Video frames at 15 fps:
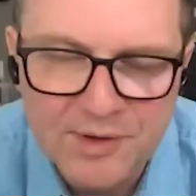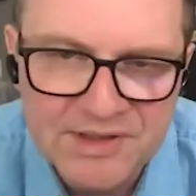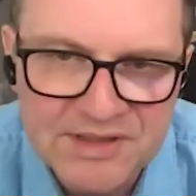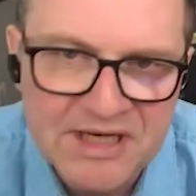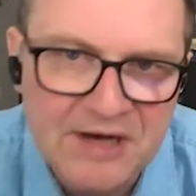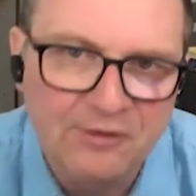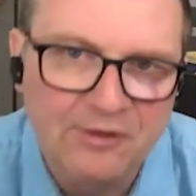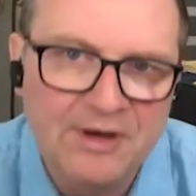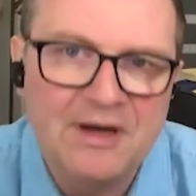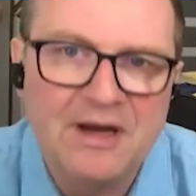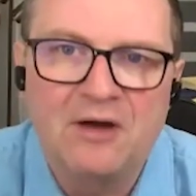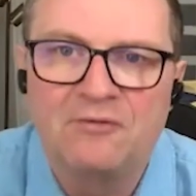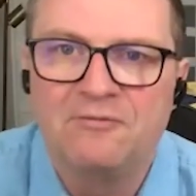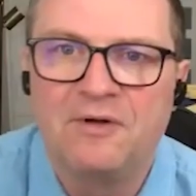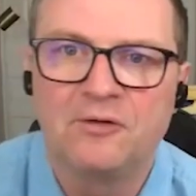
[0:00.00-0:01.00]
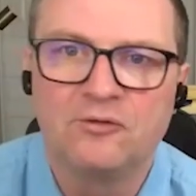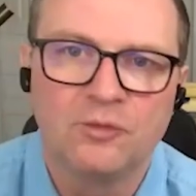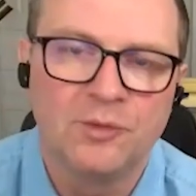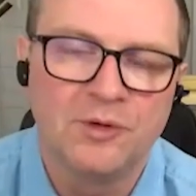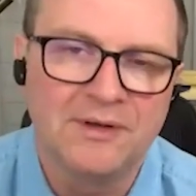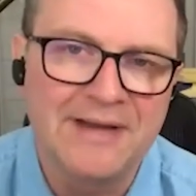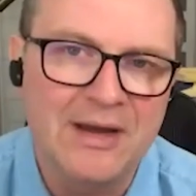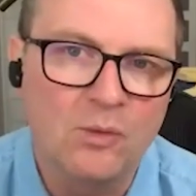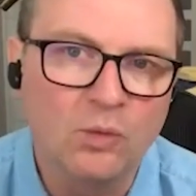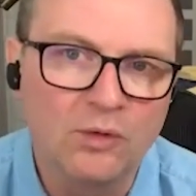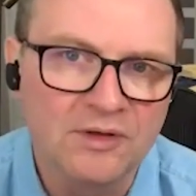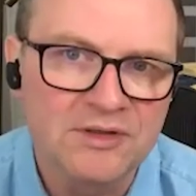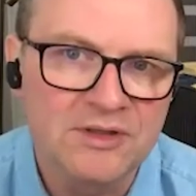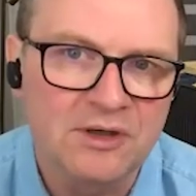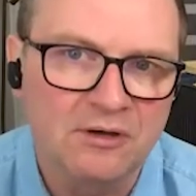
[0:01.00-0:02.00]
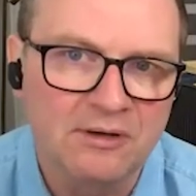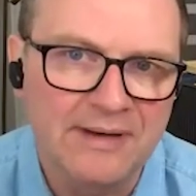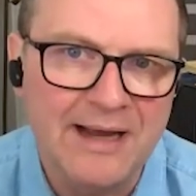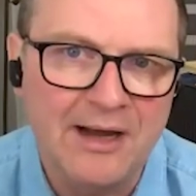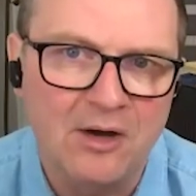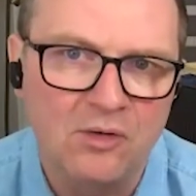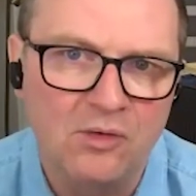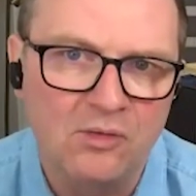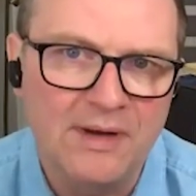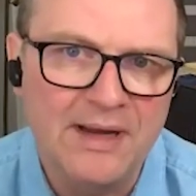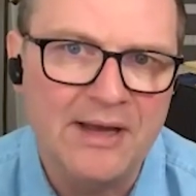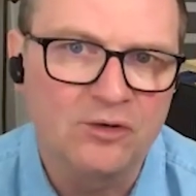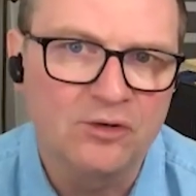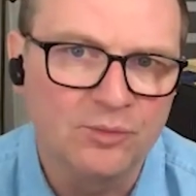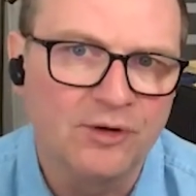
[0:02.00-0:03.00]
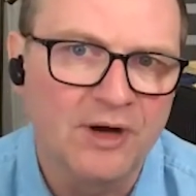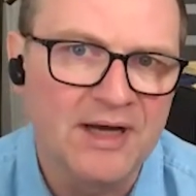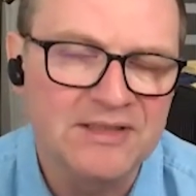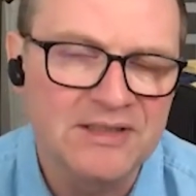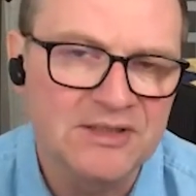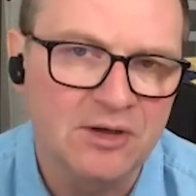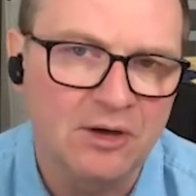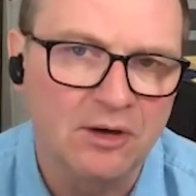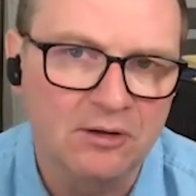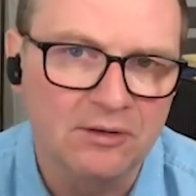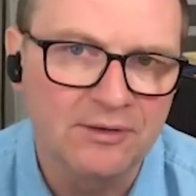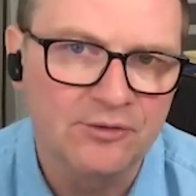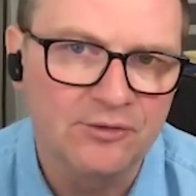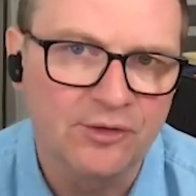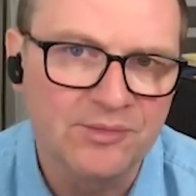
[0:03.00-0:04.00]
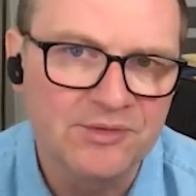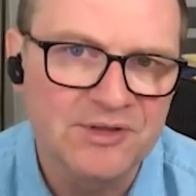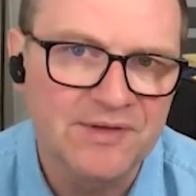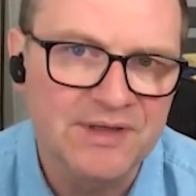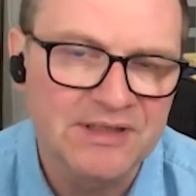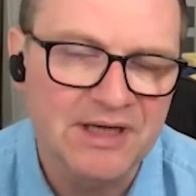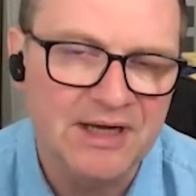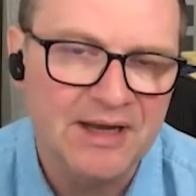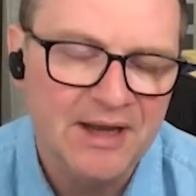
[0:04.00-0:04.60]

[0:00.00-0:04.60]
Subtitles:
scary how vulnerable networks are and how enterprises are in terms of this.